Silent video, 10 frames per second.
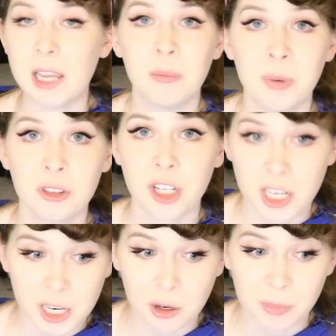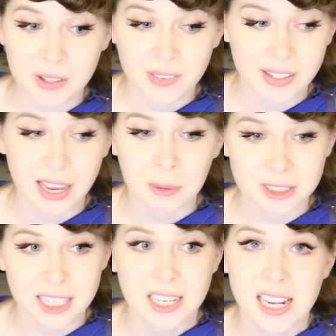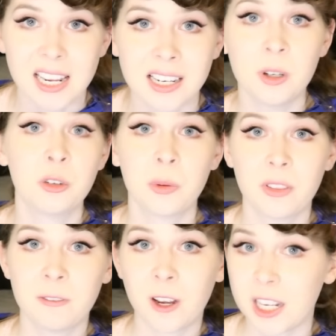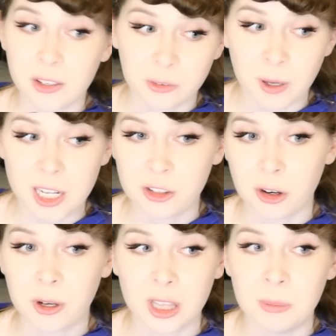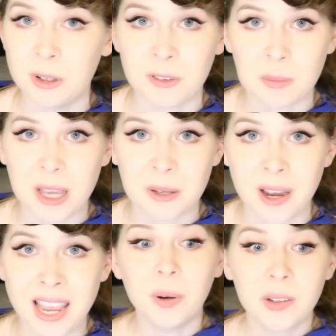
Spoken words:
ambushing humans to get what they need, which was the funniest running joke in the movie, by the way.